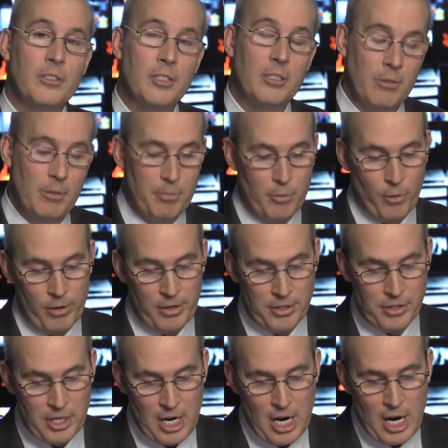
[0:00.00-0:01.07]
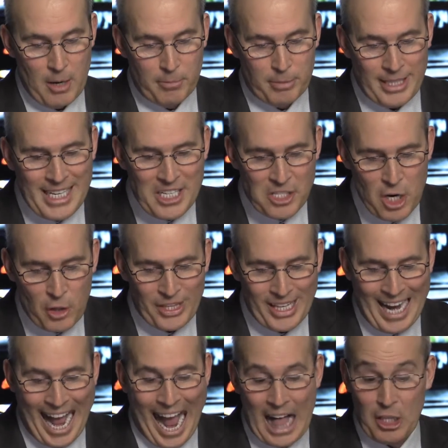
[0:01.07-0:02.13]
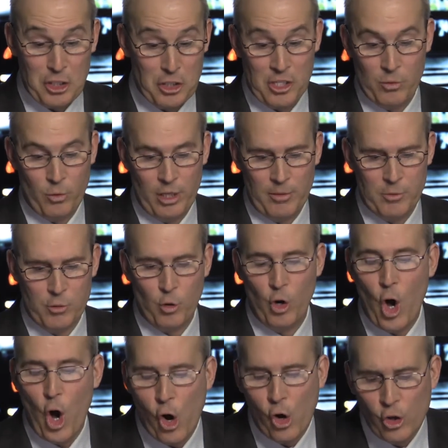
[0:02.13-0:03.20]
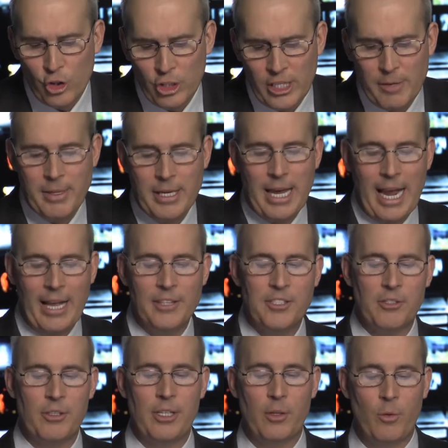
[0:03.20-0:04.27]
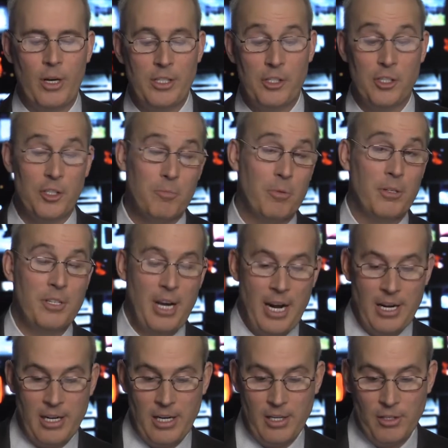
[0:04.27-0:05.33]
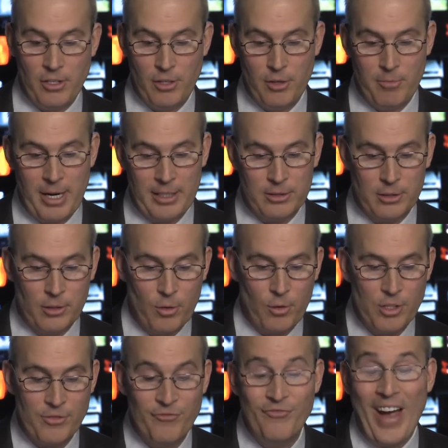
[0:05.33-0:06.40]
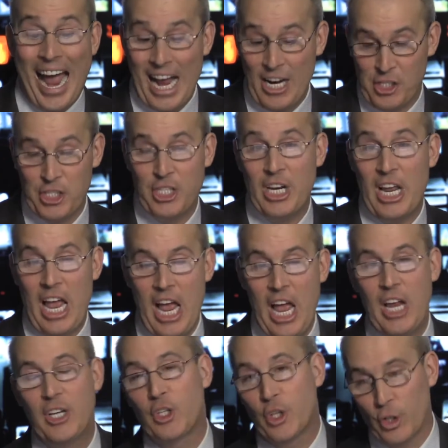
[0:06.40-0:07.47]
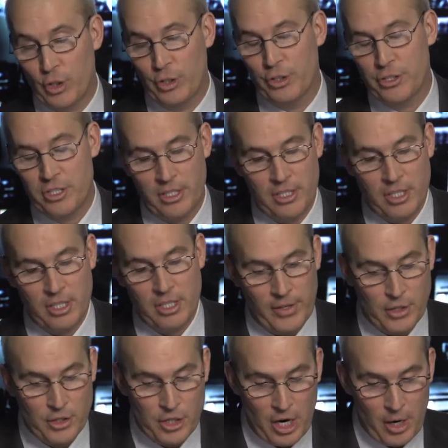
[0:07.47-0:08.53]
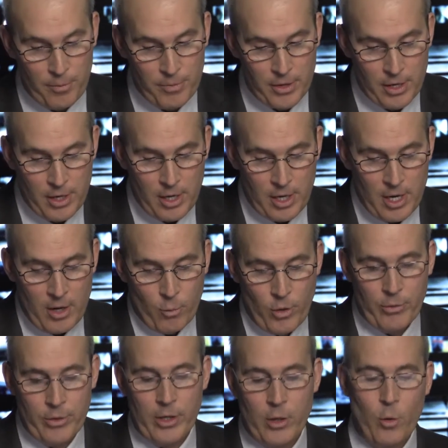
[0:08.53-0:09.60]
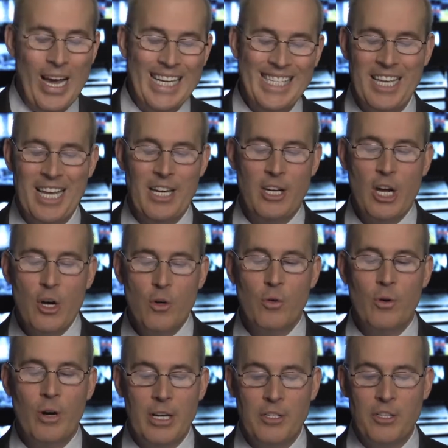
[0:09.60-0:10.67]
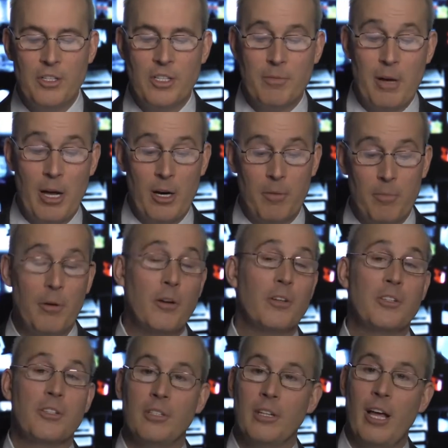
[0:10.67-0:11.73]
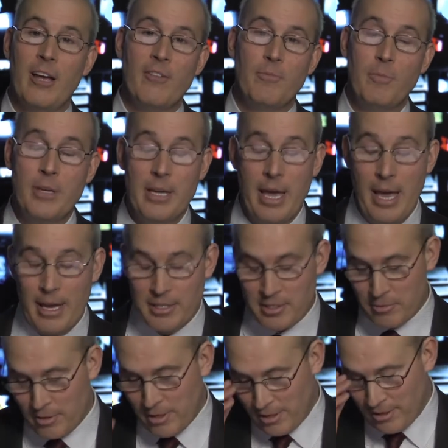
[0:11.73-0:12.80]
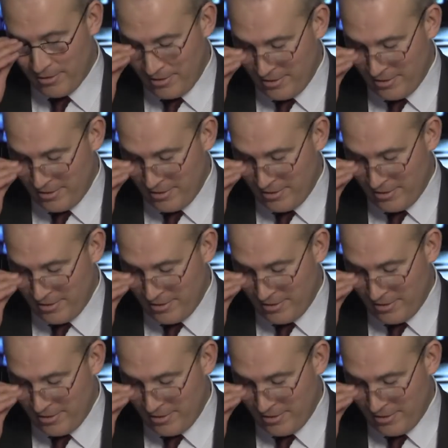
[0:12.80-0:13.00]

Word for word: to reporters. Please note that Allison Williams will only be answering questions pertaining to Michael Kors Fashion and Girls, the TV show. We request that no questions about her personal life be asked. Well,